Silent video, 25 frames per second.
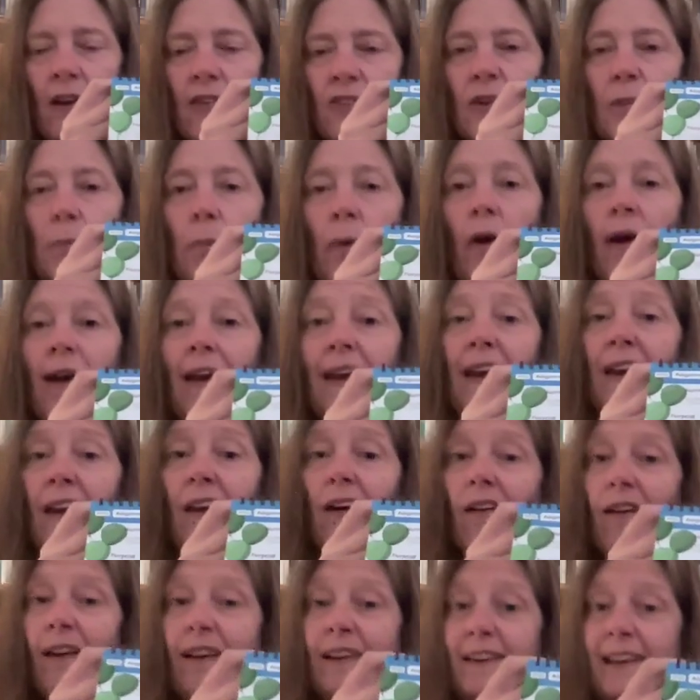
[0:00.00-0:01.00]
So by
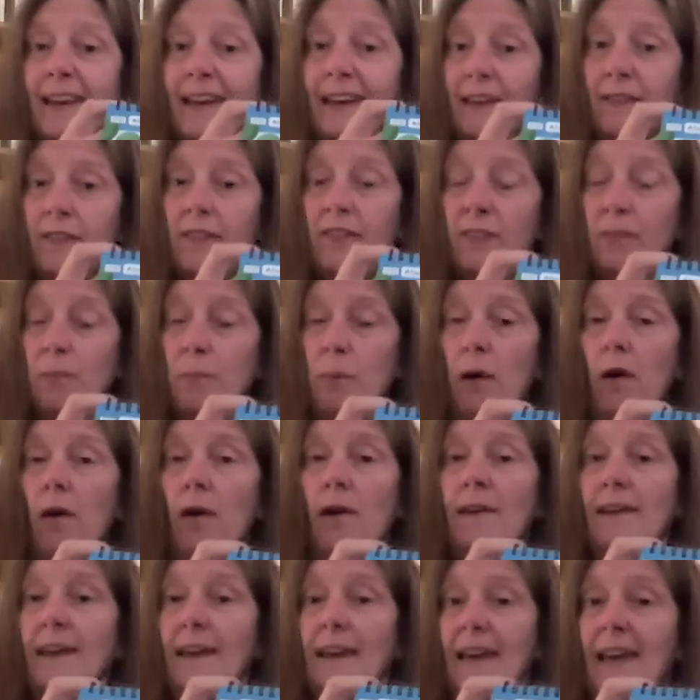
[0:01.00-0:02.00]
aligning the
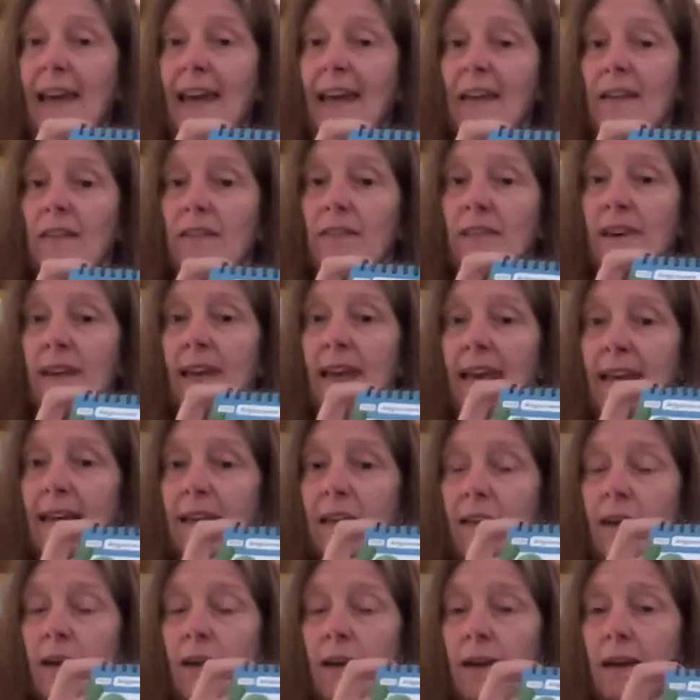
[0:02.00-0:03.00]
spine and
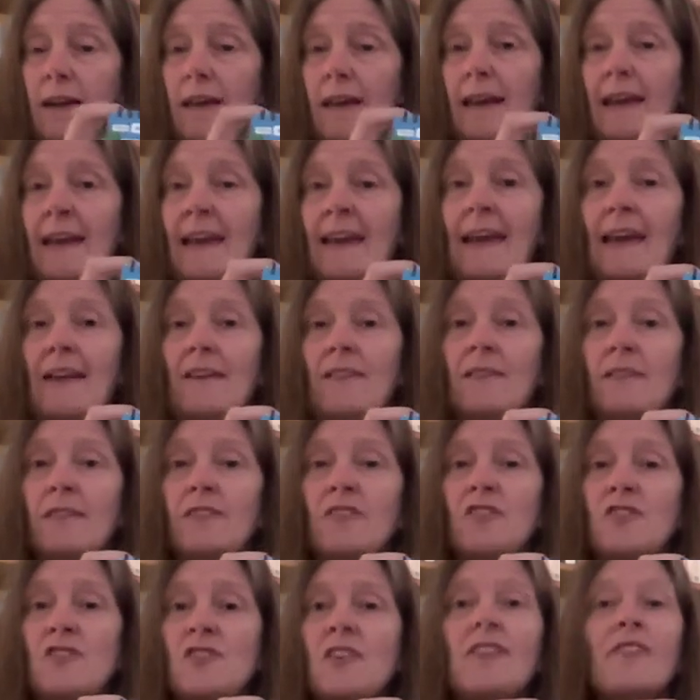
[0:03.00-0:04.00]
lengthening, it
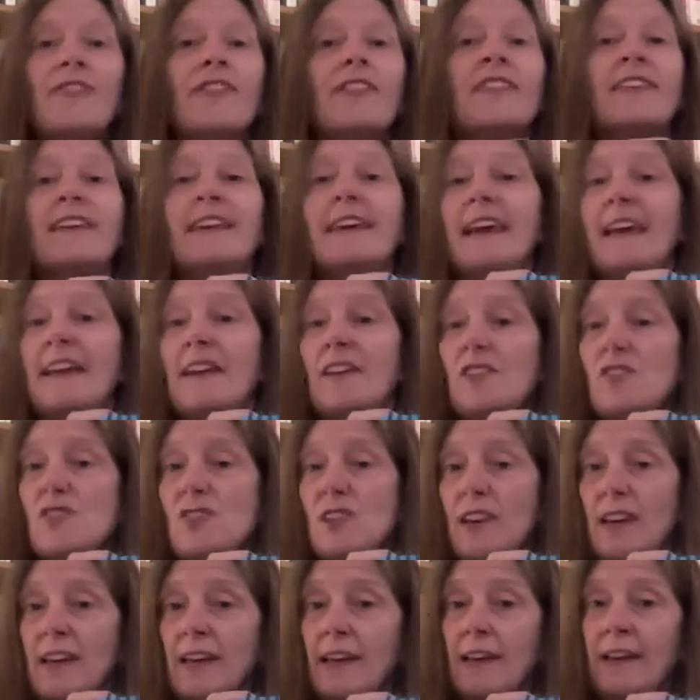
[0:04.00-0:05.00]
shifts the
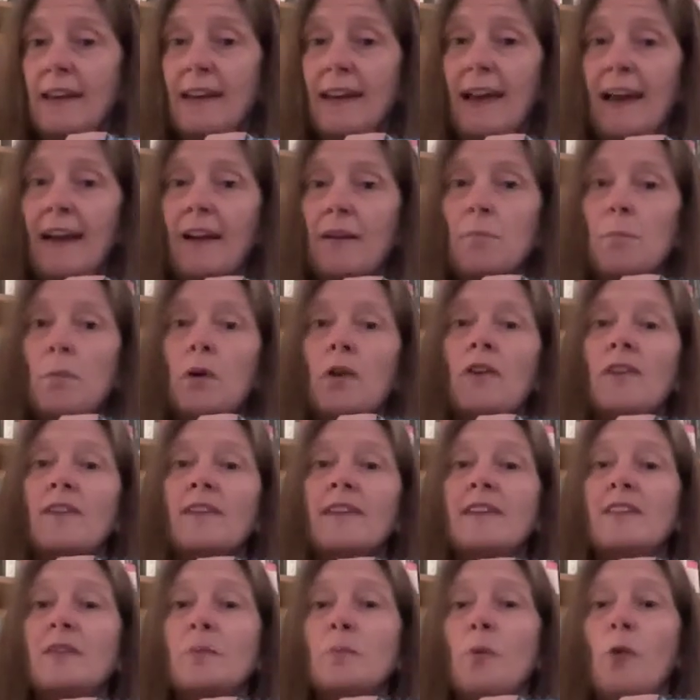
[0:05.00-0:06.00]
energy and it can put us
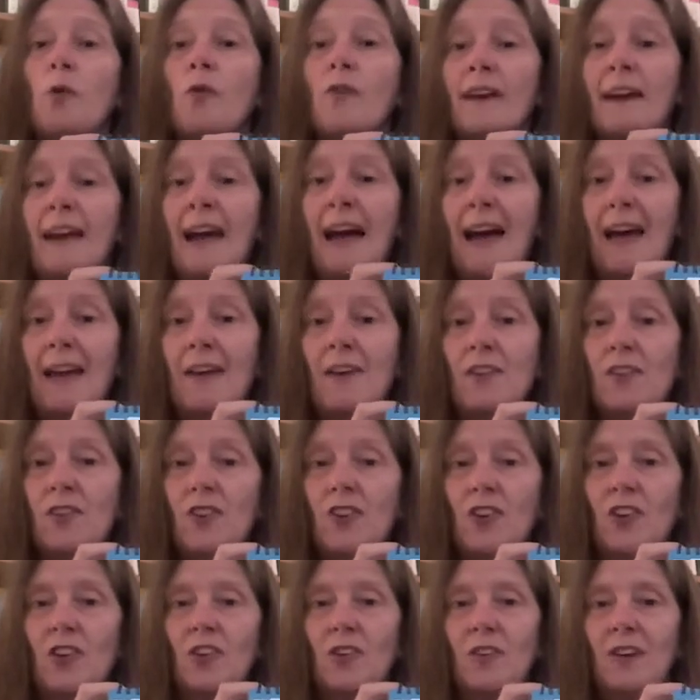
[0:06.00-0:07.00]
into more of a can
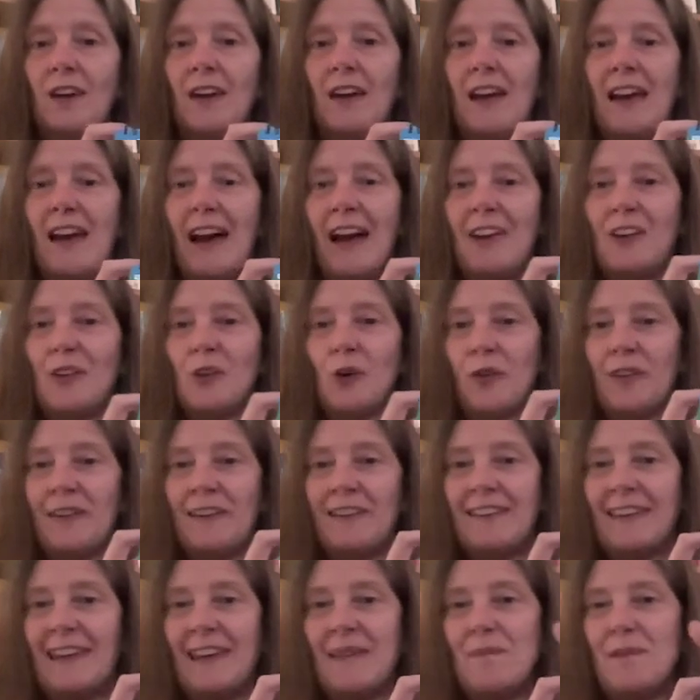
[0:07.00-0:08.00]
do. And you've got
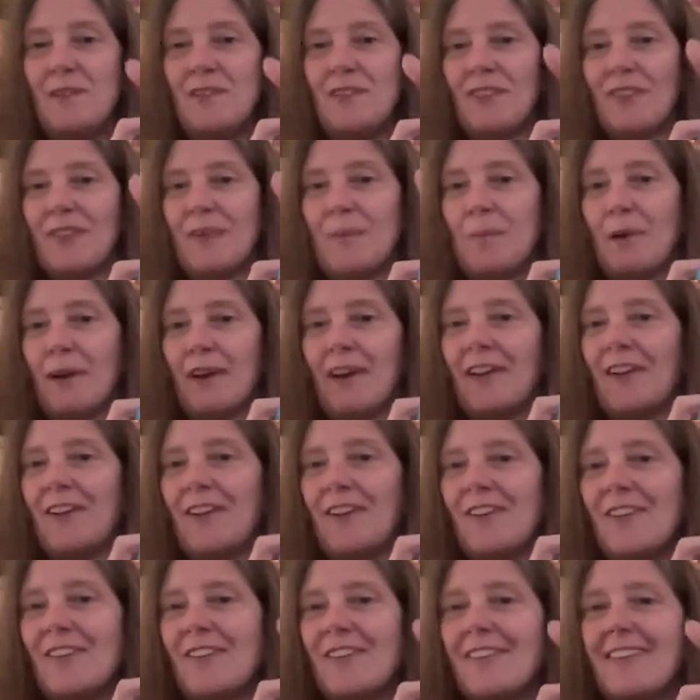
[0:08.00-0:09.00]
these image of the
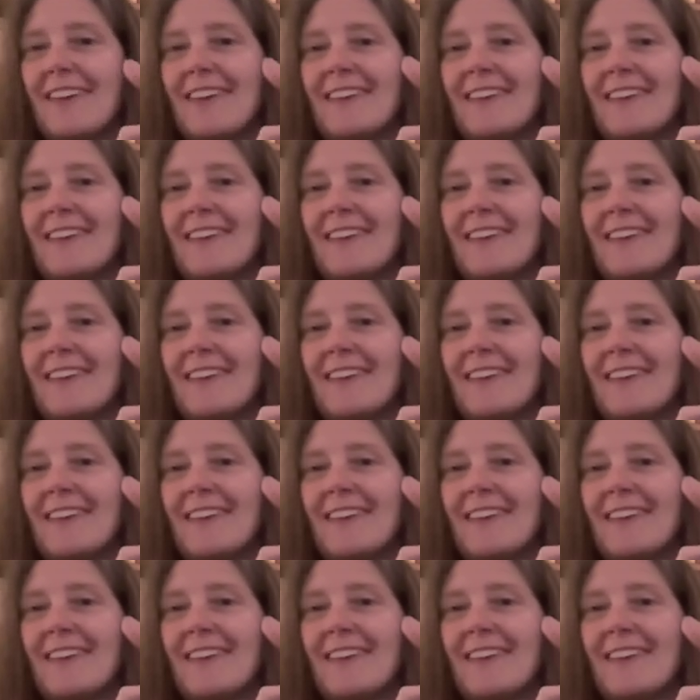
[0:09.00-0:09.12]
balloons.